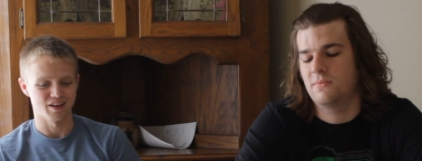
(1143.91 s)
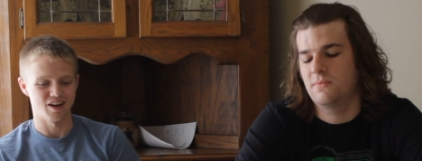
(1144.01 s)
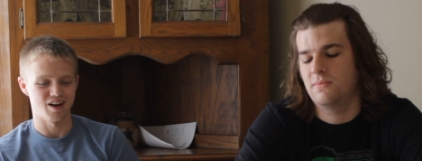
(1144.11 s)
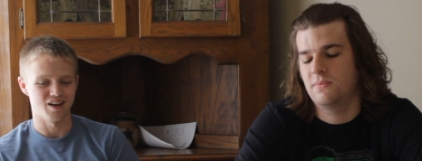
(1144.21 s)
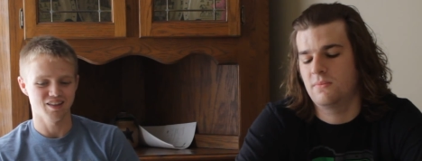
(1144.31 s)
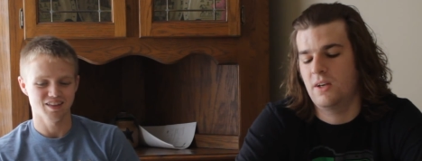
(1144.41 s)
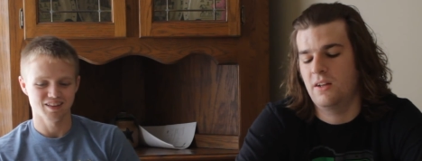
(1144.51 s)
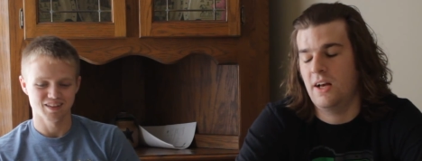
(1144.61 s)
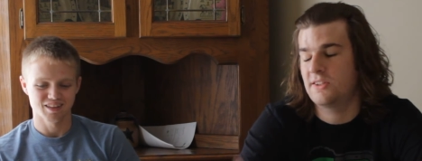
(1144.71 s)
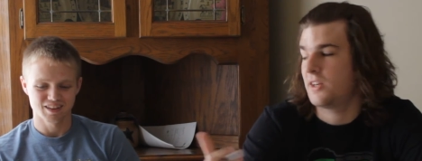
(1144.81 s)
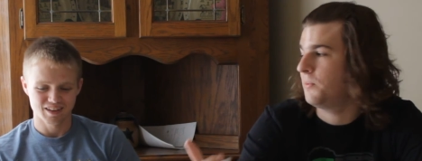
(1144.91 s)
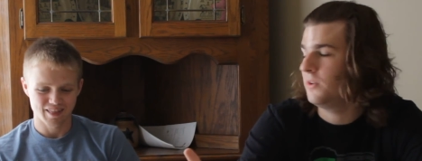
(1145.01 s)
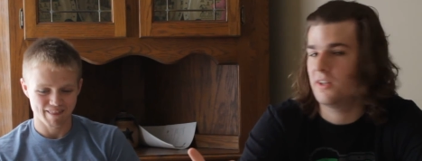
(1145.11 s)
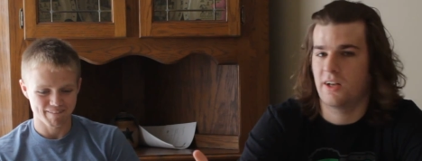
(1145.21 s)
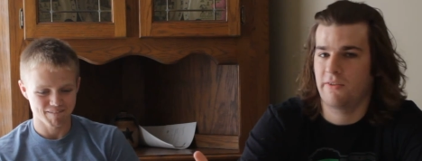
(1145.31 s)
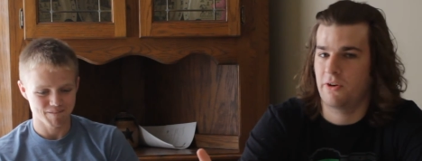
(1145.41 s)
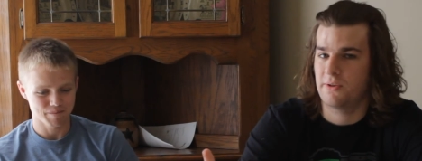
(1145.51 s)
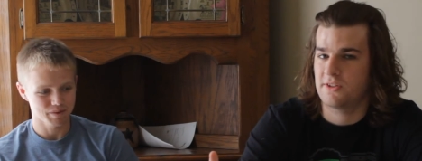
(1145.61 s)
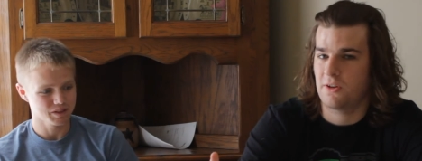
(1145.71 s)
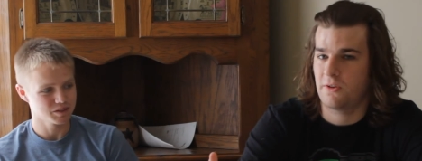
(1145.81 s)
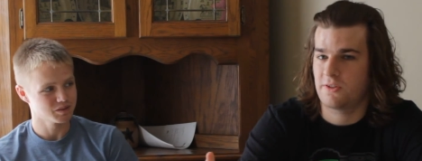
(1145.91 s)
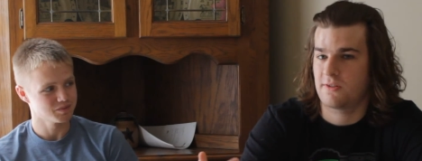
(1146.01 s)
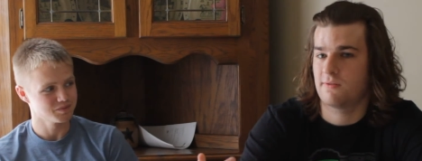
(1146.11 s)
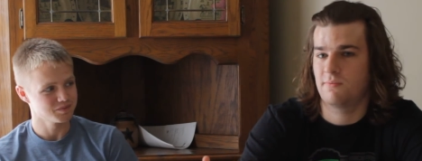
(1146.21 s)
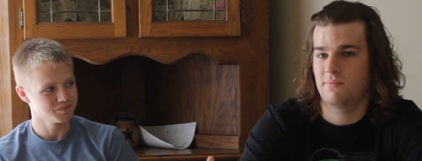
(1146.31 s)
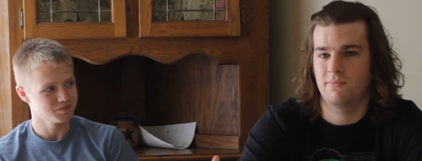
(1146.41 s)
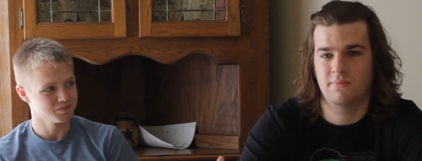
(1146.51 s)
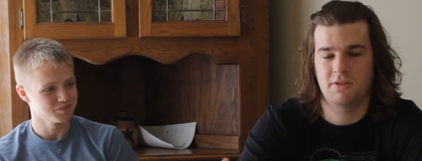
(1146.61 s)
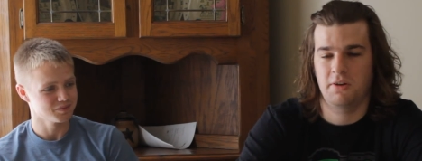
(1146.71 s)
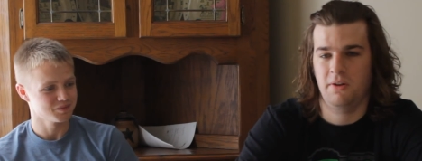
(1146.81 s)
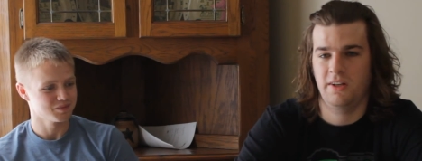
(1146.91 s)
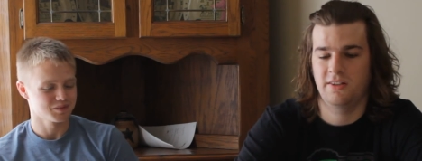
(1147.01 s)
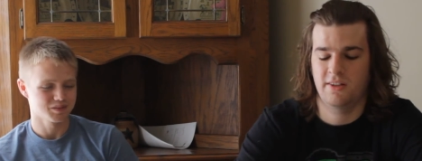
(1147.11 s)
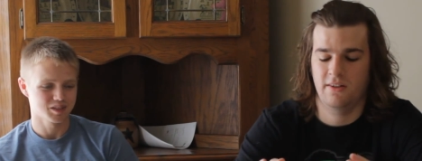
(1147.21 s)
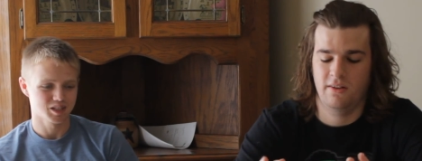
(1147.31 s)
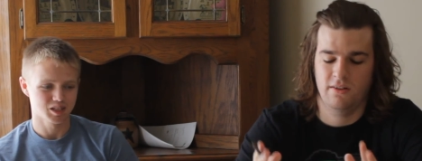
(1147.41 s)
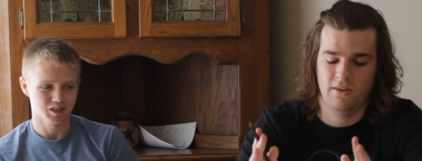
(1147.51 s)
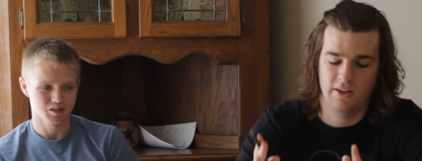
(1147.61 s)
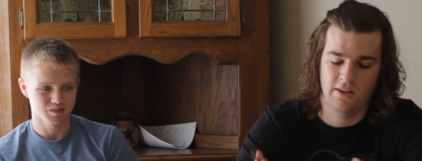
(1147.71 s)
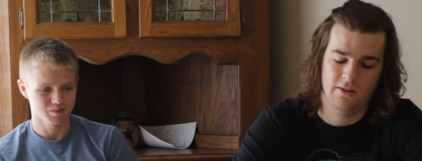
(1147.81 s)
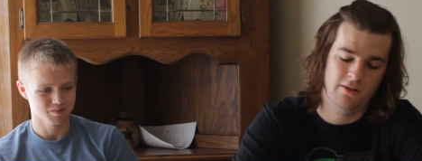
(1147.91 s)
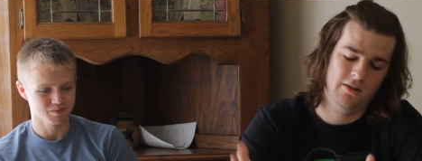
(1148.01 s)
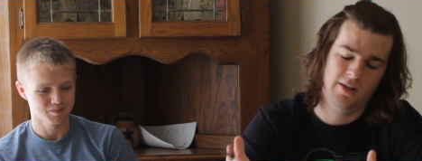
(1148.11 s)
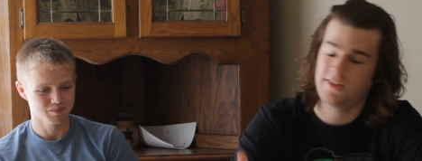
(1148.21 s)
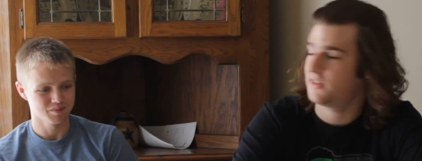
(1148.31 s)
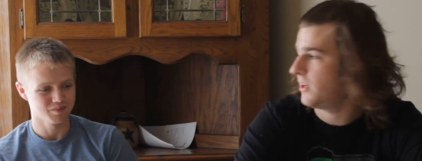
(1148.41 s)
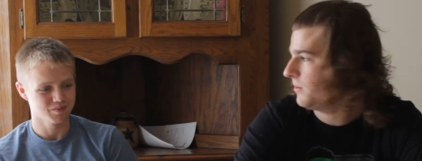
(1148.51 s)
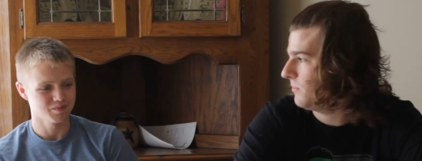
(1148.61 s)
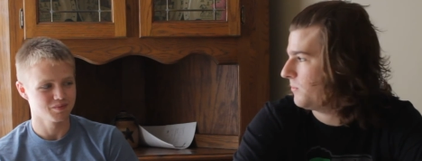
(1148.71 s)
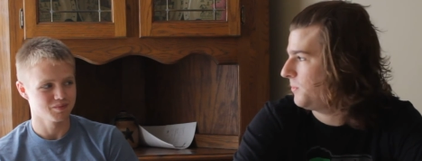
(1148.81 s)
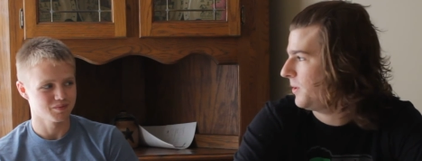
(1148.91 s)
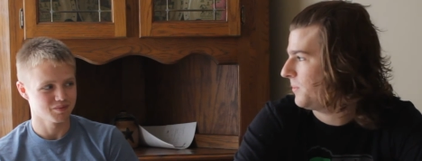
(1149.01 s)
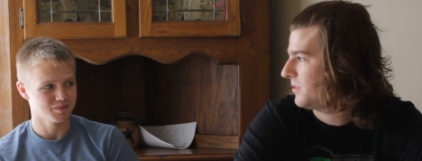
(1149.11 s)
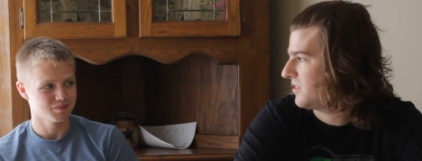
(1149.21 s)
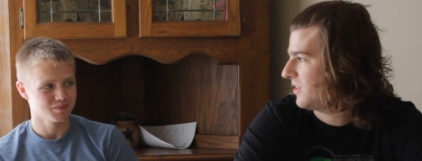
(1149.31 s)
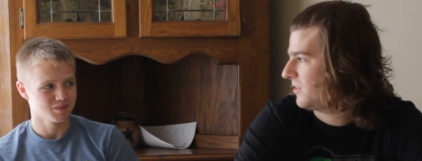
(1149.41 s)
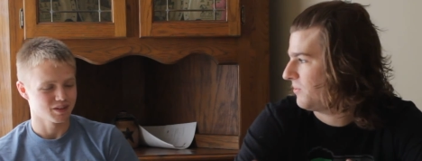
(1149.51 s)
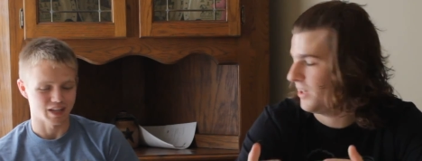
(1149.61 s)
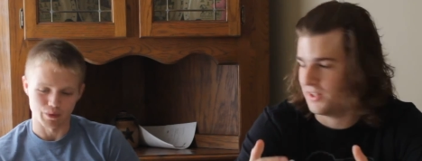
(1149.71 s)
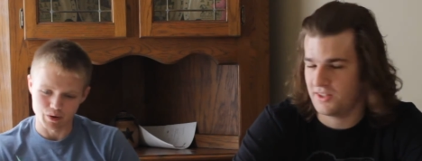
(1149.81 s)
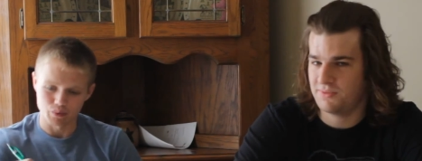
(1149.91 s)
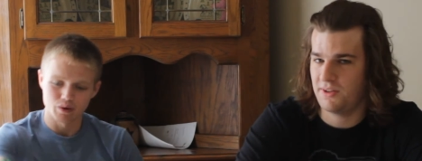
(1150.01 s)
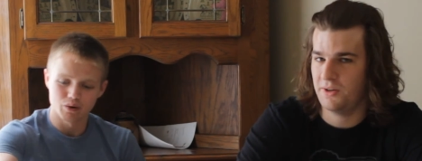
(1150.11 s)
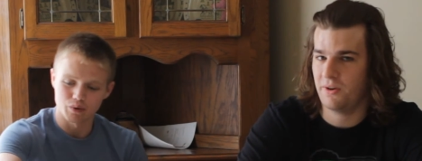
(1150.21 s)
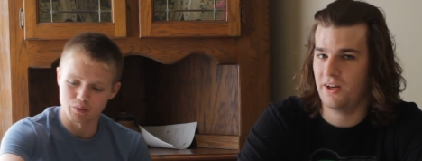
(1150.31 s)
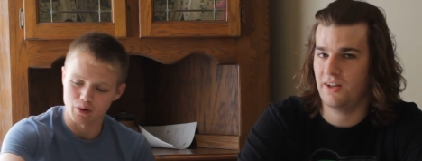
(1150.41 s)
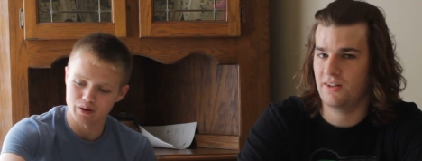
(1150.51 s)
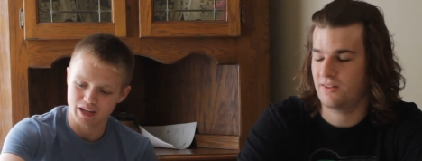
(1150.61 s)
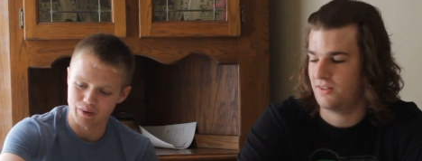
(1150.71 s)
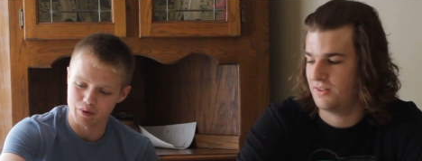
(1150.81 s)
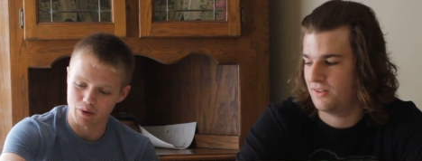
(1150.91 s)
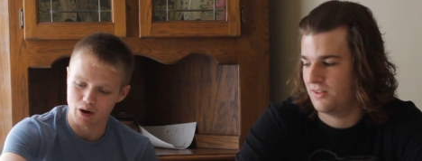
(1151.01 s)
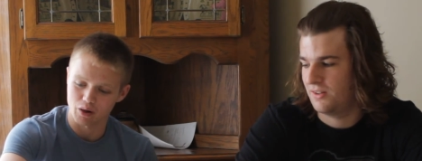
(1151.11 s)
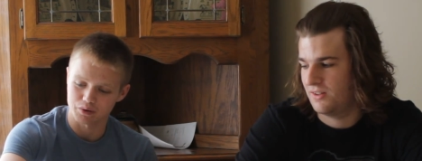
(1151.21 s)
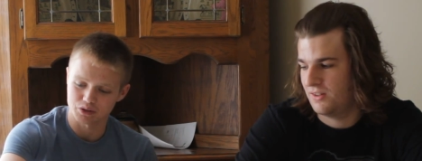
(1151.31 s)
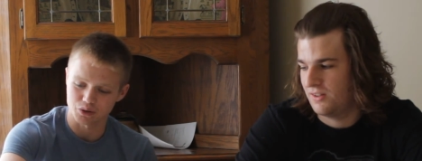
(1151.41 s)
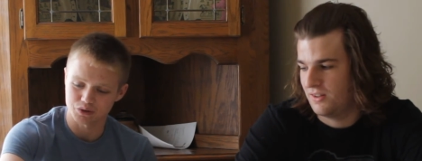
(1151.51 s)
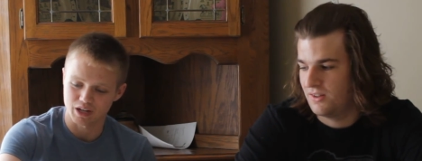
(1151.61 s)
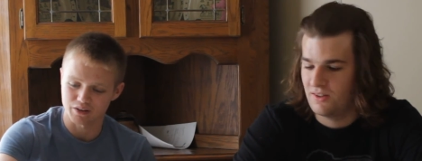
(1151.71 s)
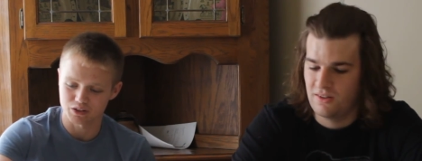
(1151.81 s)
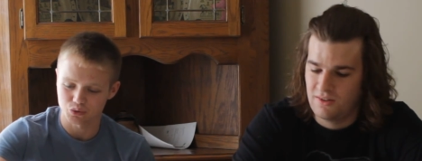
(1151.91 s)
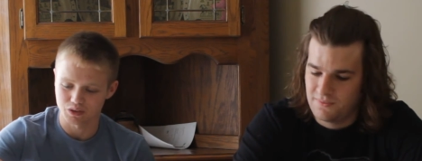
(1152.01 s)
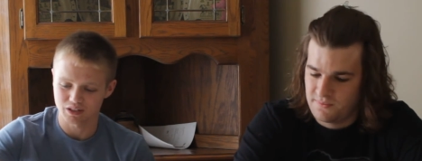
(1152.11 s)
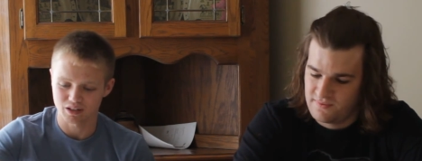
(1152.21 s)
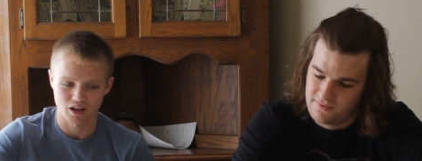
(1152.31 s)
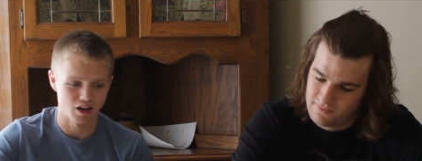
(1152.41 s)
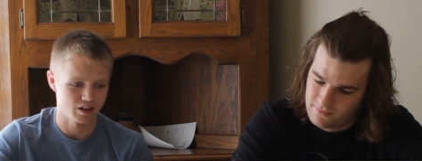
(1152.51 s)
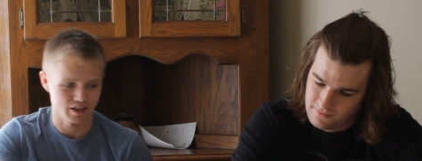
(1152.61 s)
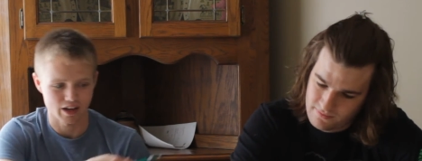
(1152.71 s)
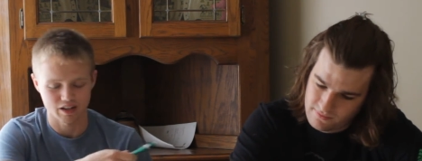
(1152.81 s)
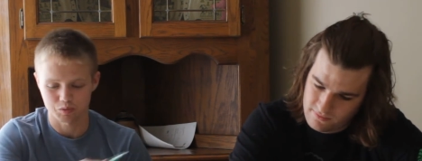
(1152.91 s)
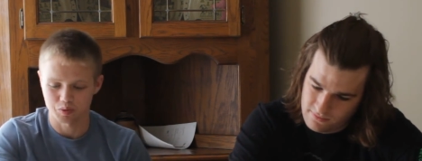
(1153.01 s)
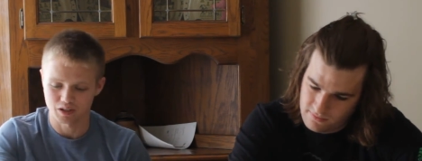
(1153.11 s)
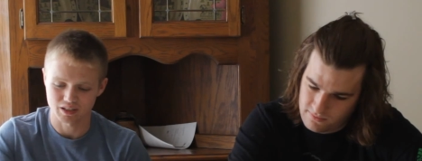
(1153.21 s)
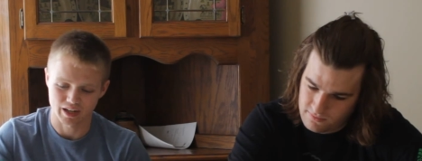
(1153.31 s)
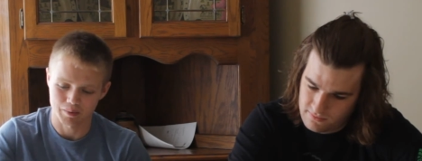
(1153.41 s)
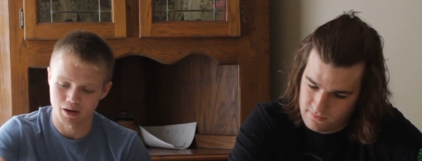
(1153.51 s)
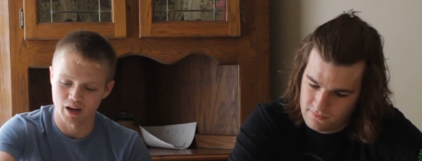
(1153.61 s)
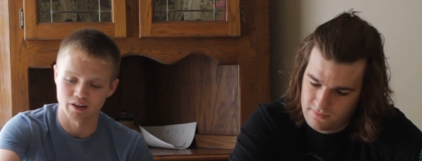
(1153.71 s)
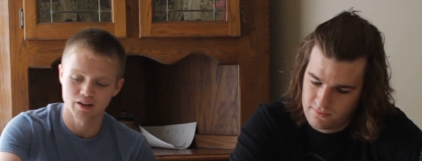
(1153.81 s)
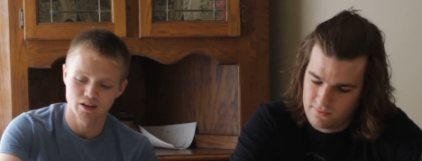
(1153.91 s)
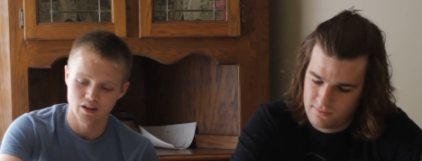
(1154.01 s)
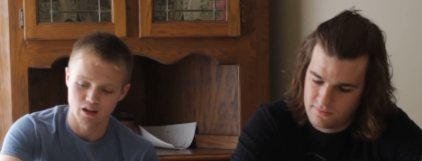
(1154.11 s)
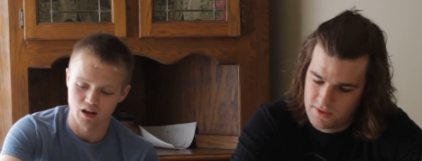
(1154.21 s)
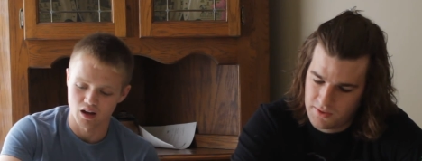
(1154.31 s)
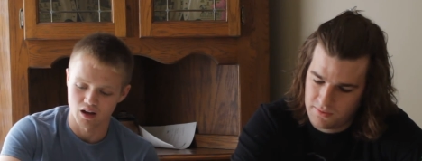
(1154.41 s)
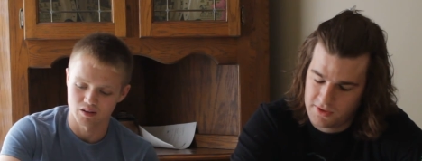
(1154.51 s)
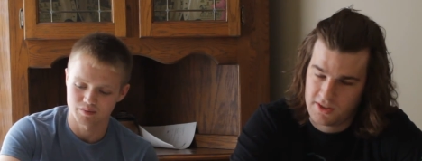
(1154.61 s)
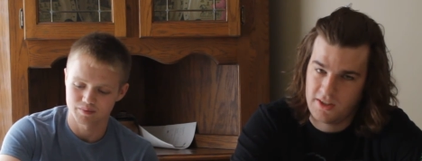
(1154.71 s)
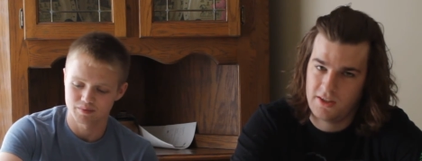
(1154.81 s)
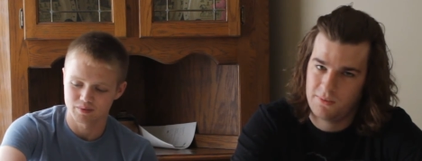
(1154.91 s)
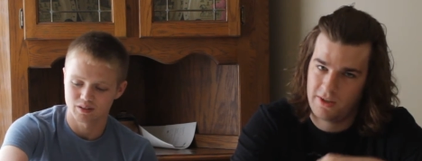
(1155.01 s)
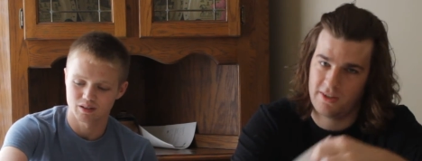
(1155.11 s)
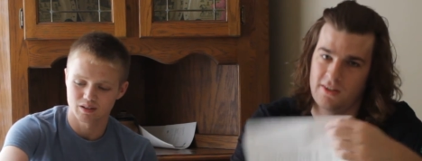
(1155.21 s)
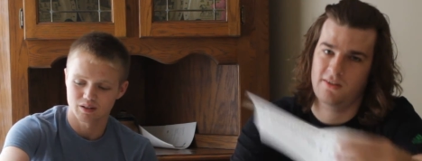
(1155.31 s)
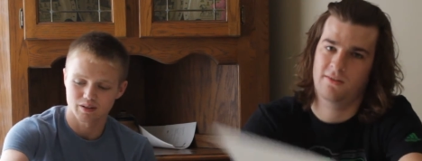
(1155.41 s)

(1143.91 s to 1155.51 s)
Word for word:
Speaker 1: Uh, and last time we didn't have our results. So like the, uh, you know, next time we'll be able to say
Speaker 2: we yeah, got we, this many right. We wrote, yeah, we wrote all our results down this week. Uh, he got his picks, I got mine. Uh, we'll see who did better.